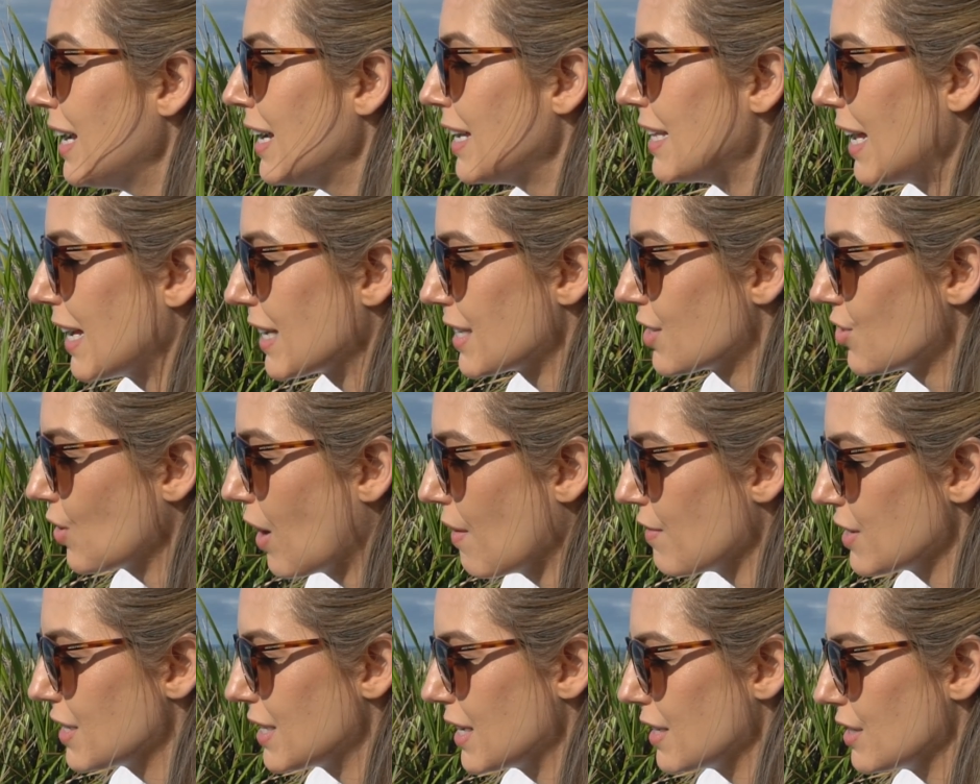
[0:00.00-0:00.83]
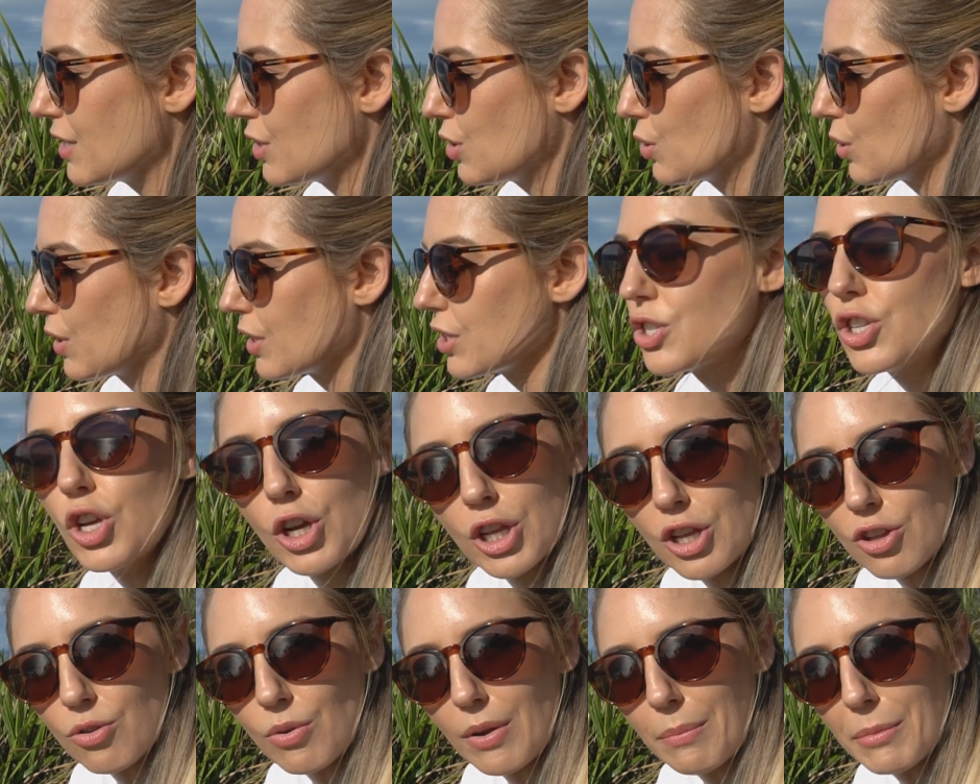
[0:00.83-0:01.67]
Now Strava says it took us
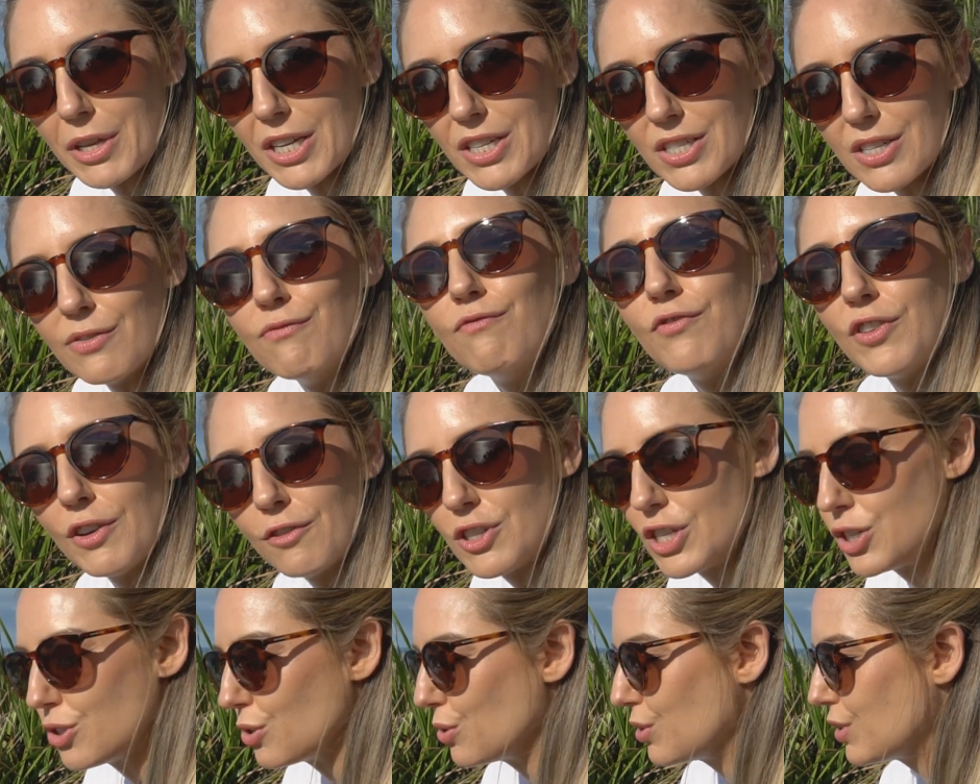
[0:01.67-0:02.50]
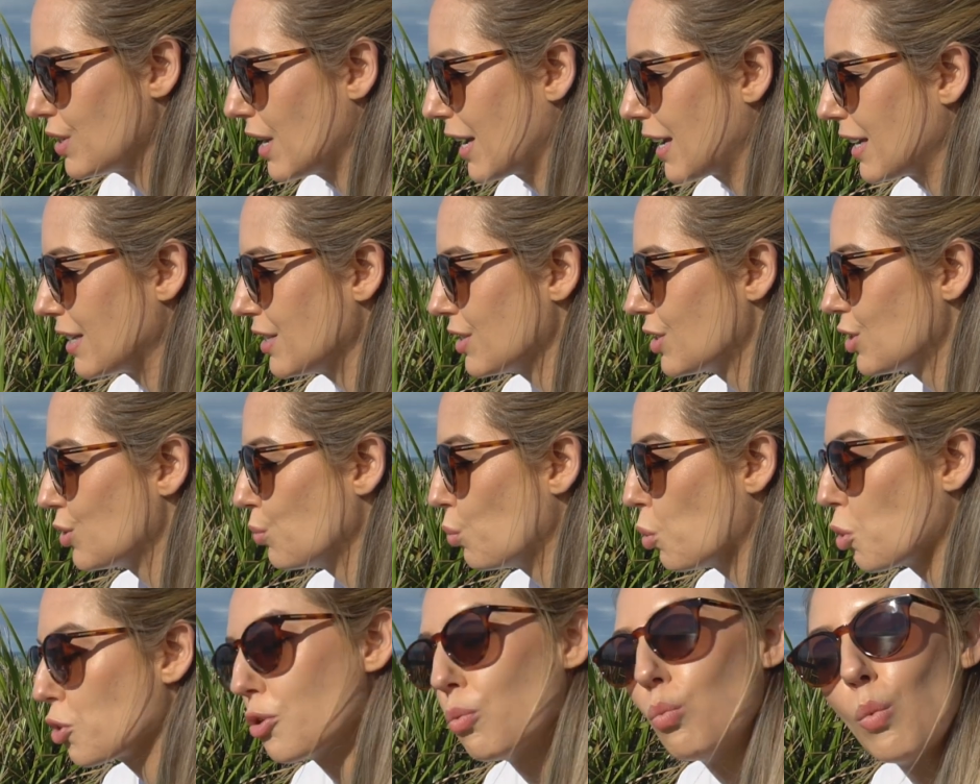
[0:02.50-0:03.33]
33 minutes and 52 seconds to
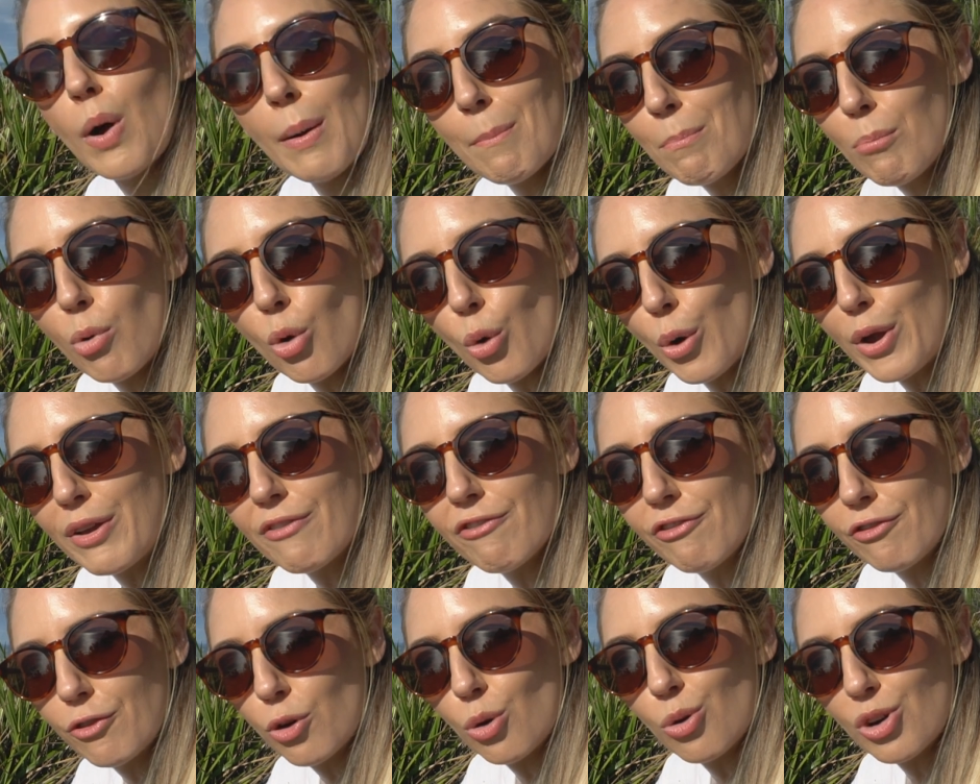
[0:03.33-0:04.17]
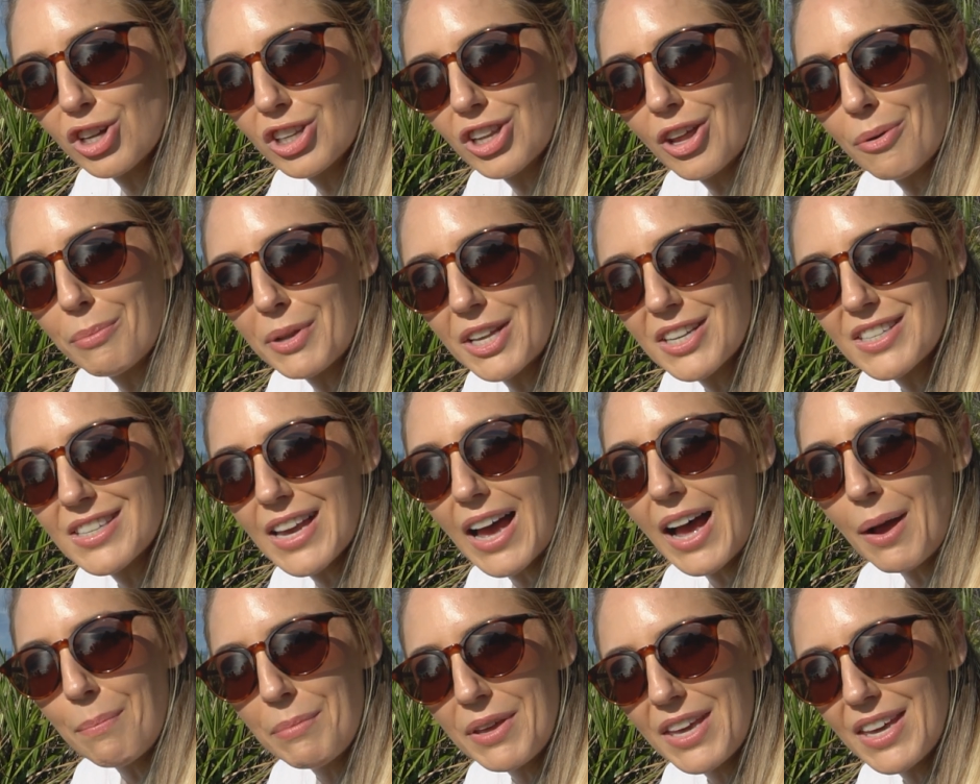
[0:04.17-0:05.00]
walk the 1.4 kilometers
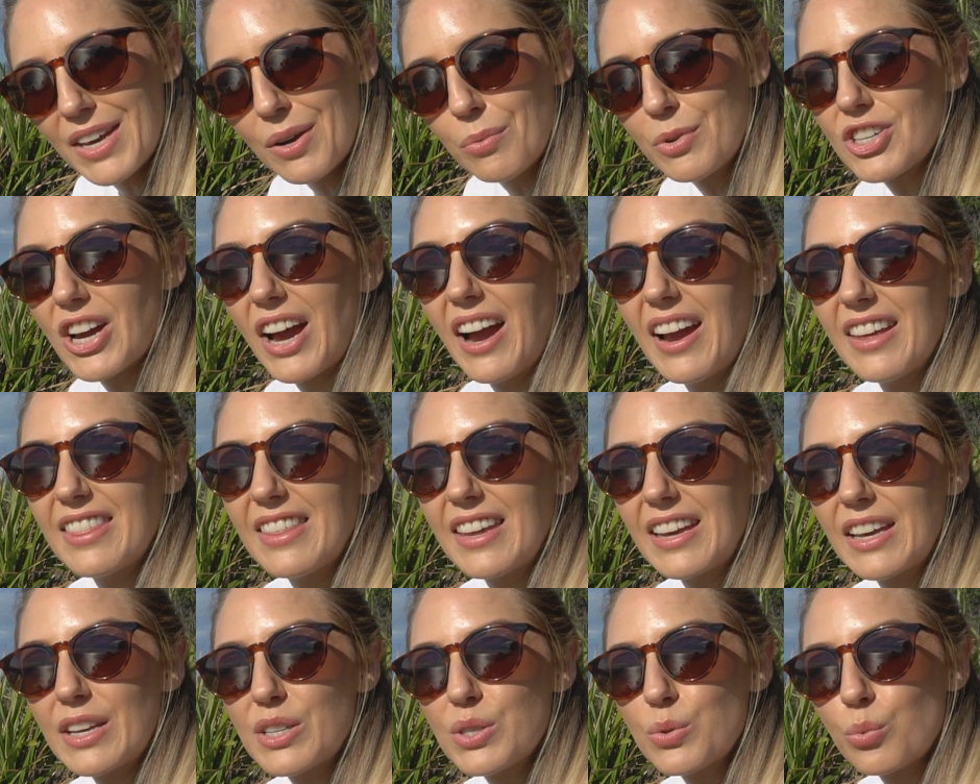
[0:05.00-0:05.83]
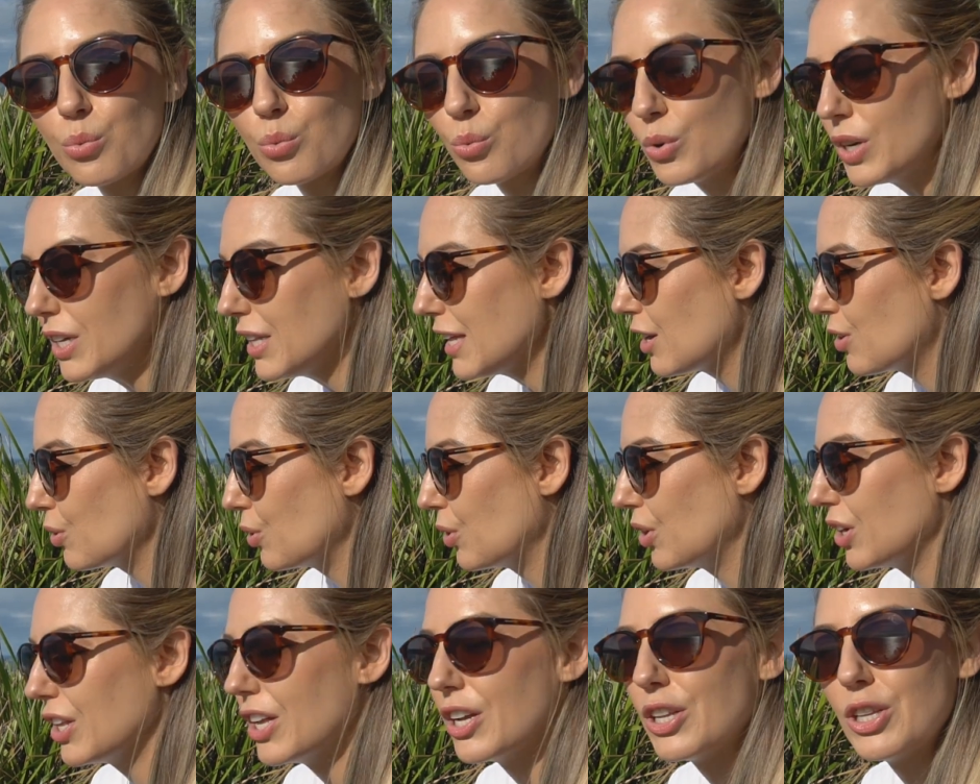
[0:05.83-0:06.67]
up here, which I think is really
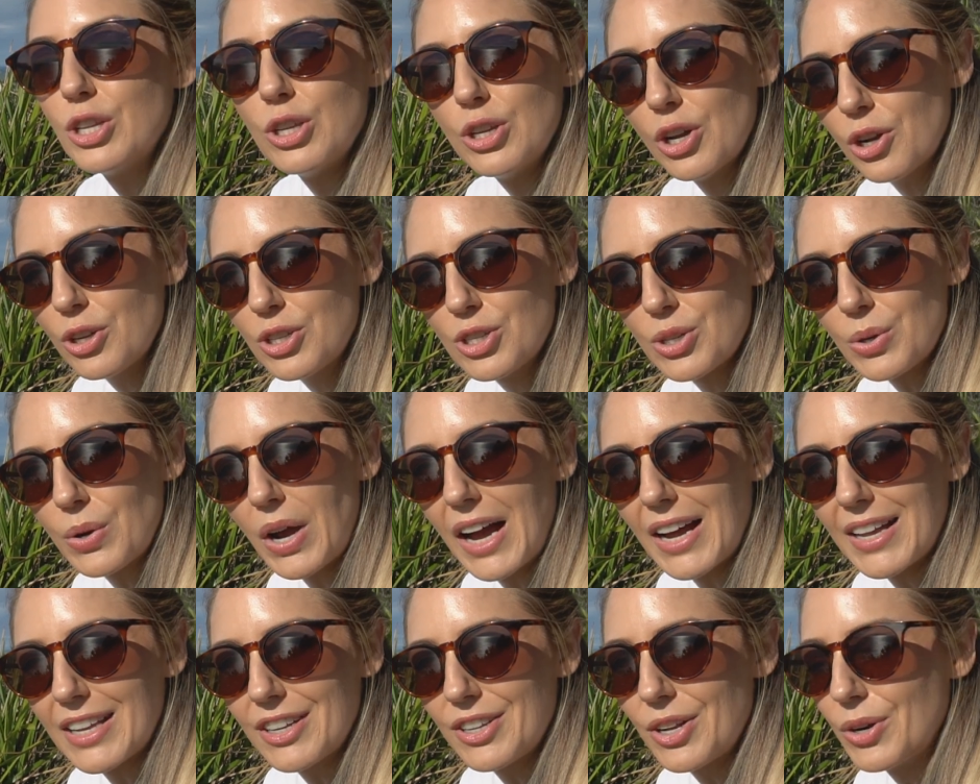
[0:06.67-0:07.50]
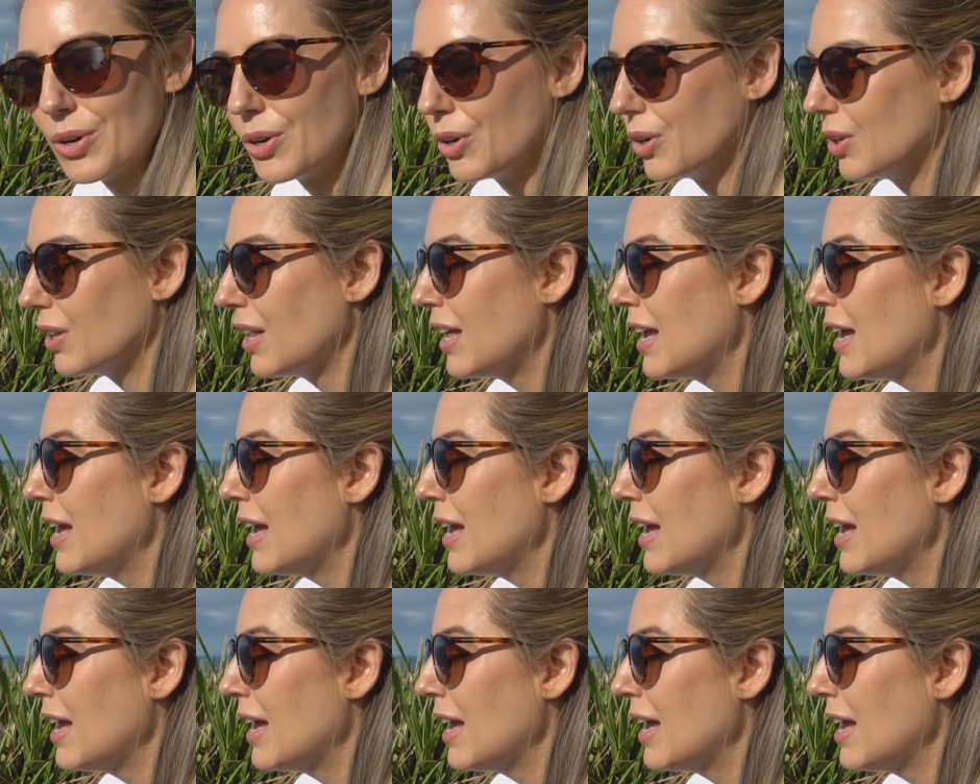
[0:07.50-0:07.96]
good, not too hard at all.